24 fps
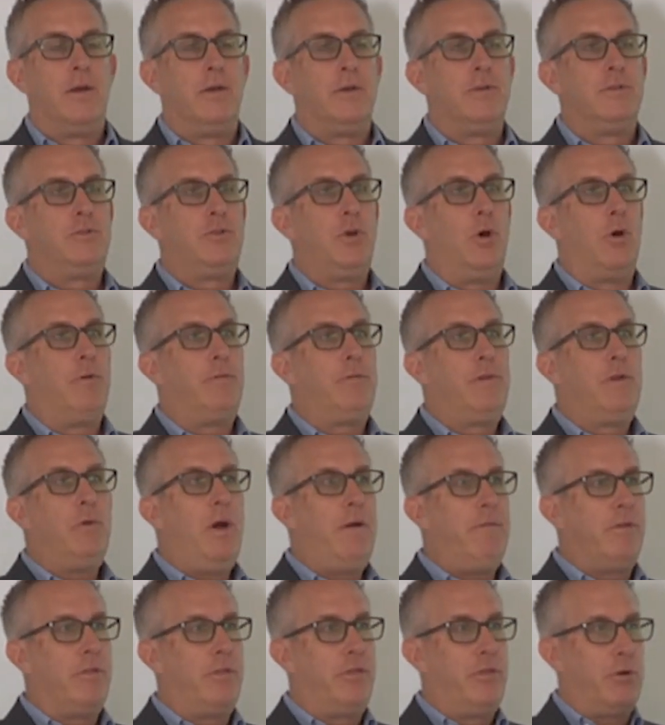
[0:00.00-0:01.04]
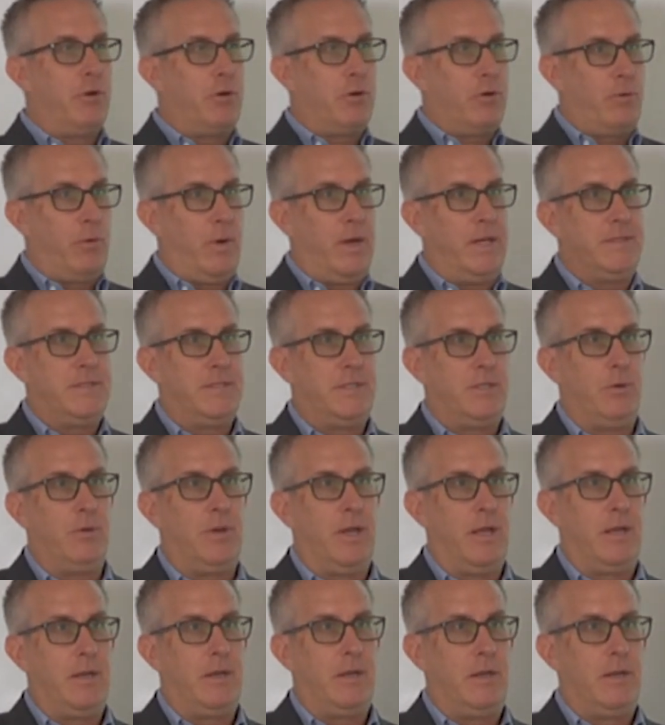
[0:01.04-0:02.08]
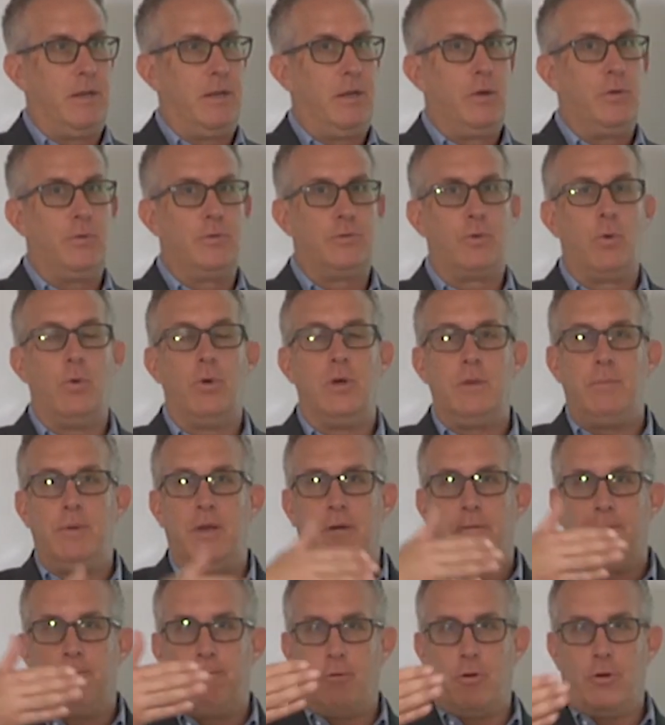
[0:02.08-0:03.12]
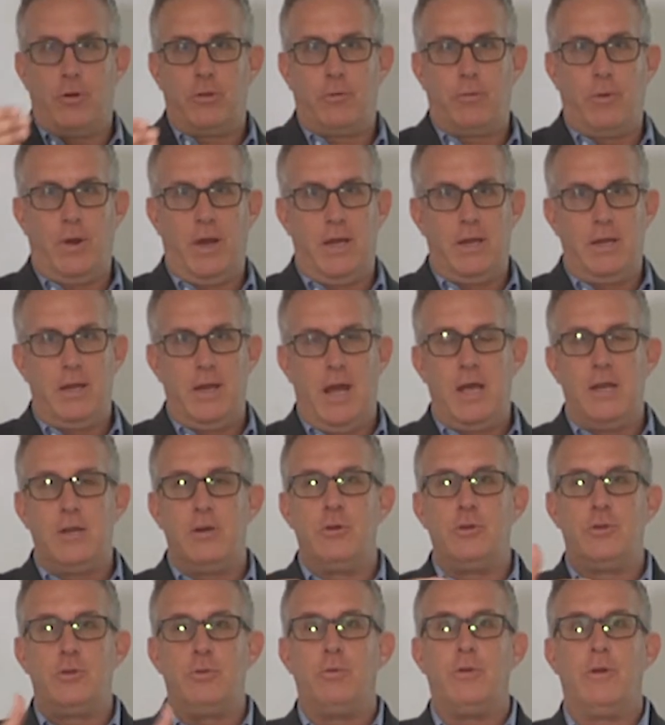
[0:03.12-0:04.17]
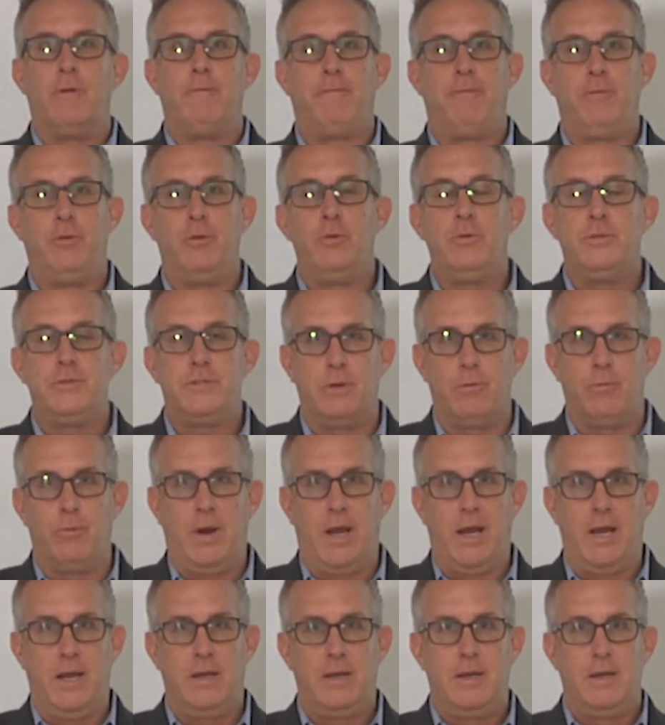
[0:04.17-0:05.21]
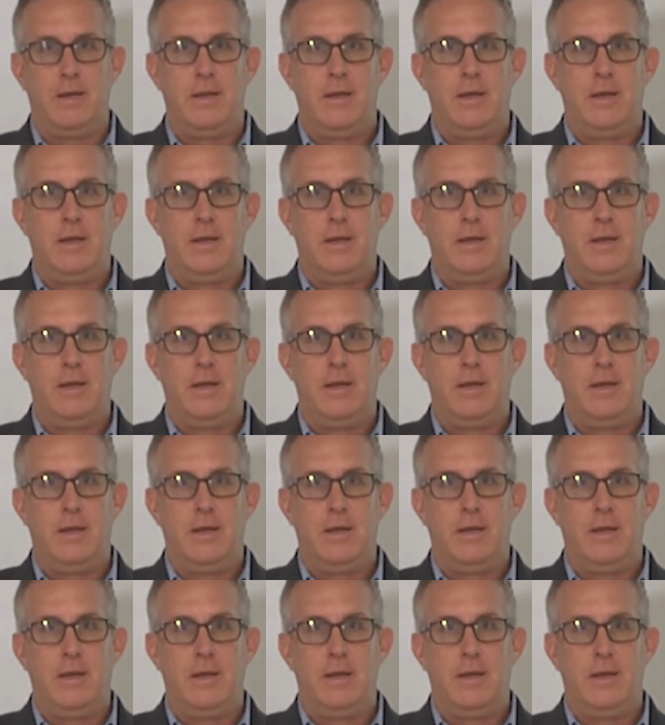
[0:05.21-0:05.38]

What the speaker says: So if you have a 3rd grade student who's going to be a 4th grade and you're doing a fluency rate,